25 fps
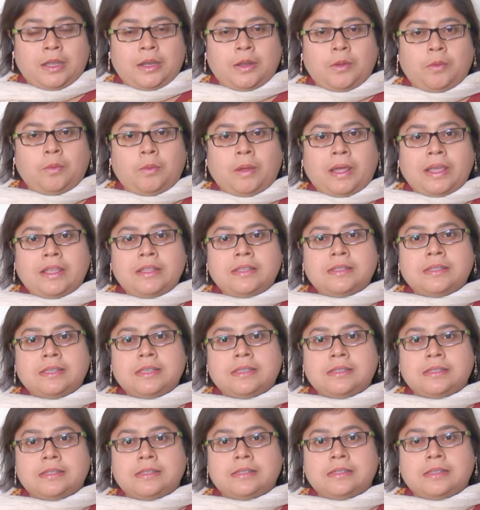Now, why
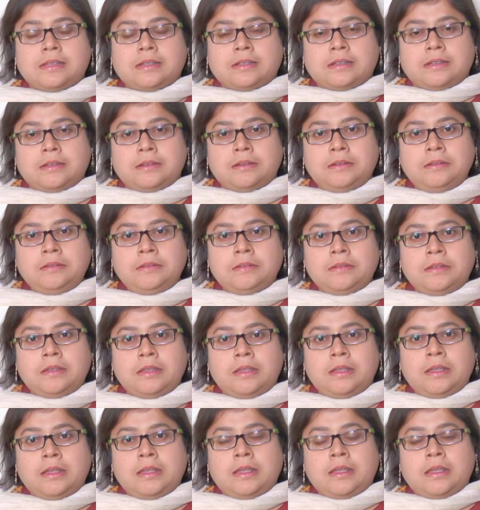seizures occur?
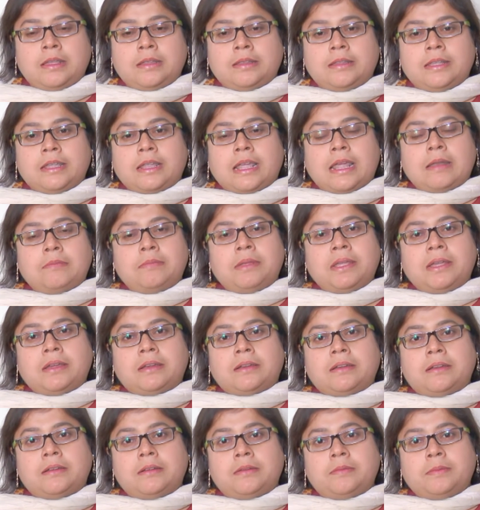They can
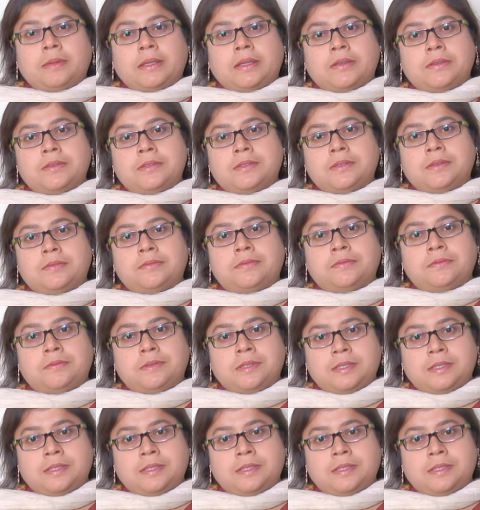occur because of